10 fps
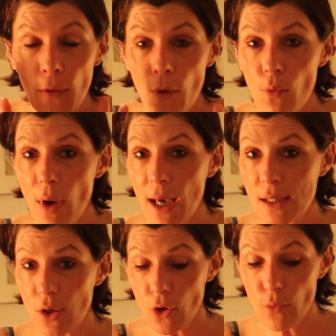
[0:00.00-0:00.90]
the
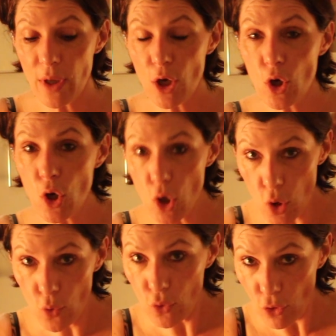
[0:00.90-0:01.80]
rice is going to be
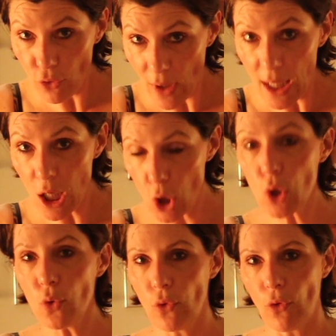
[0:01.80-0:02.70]
glued, totally
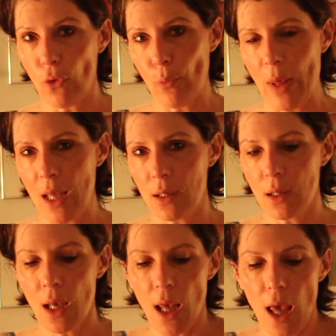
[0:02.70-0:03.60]
glued to the pan.
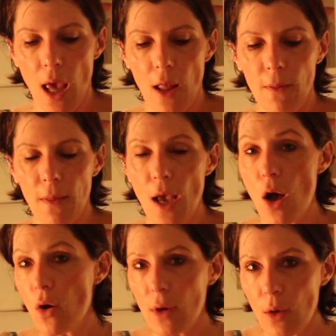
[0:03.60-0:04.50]
And the
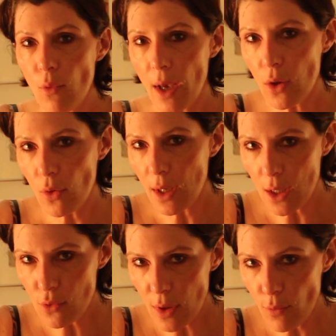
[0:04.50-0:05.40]
only way you
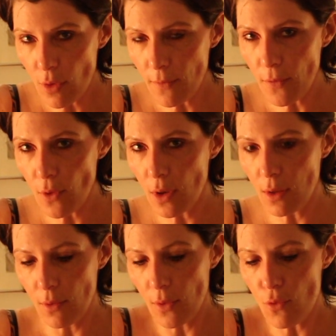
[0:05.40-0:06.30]
can remove
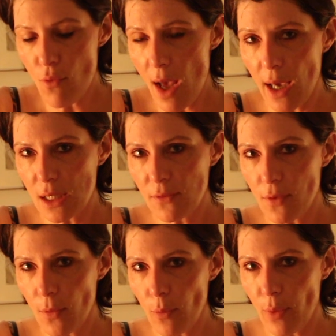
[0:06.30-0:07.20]
the rice
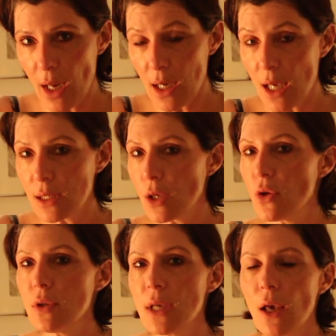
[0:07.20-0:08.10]
from the pan is
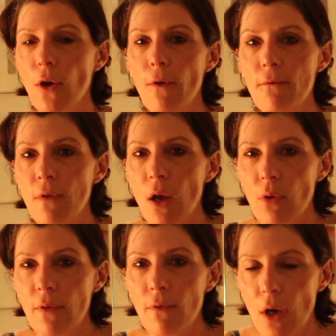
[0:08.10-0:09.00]
you take a
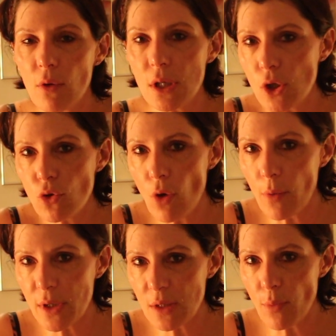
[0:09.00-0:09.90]
very, very
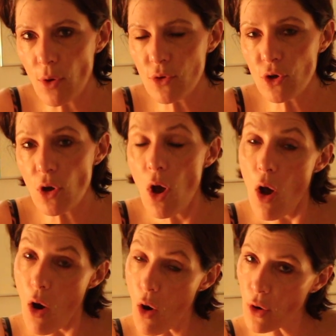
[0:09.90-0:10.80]
scrubby sponge,
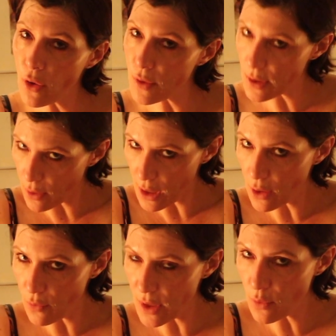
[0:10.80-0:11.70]
or you soak
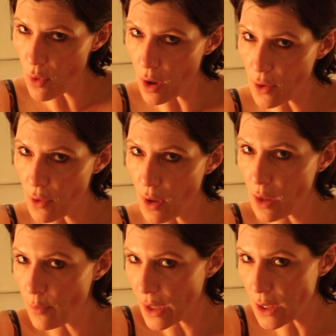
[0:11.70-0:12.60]
it with water.
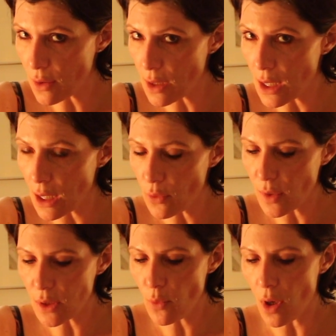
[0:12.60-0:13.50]
And by soaking it
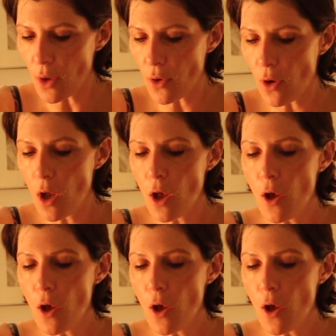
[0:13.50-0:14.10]
with water,